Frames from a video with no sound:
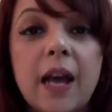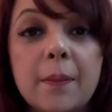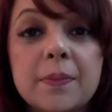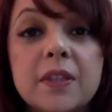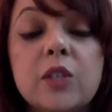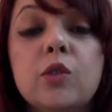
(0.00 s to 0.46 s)

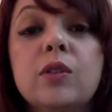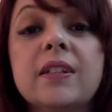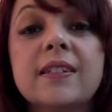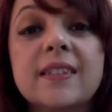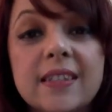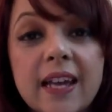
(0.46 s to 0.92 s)
absolutely
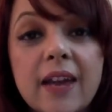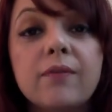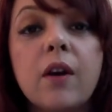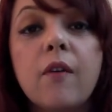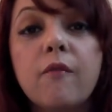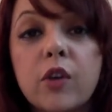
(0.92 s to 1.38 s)
safe
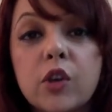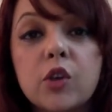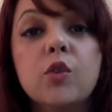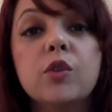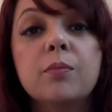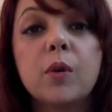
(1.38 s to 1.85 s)
for
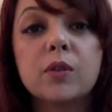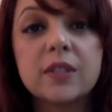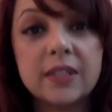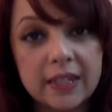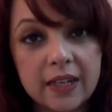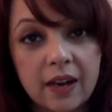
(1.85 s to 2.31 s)
you to book
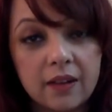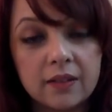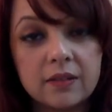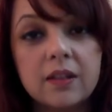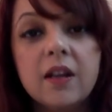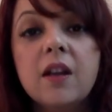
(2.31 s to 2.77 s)

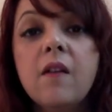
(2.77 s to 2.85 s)
StayUncle.